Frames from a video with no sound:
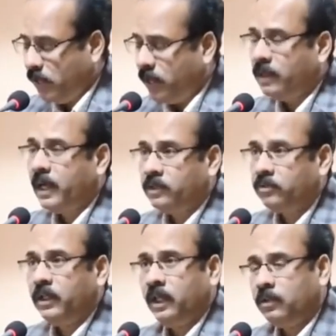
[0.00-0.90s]
had
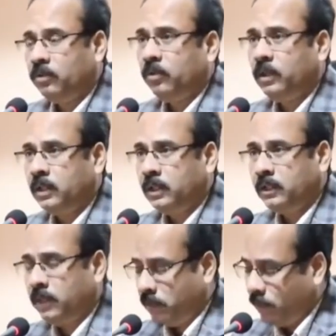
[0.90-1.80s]
actually enrolled
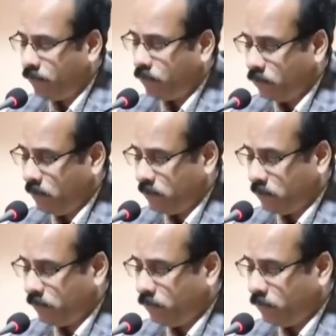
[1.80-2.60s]
in the draft roll itself.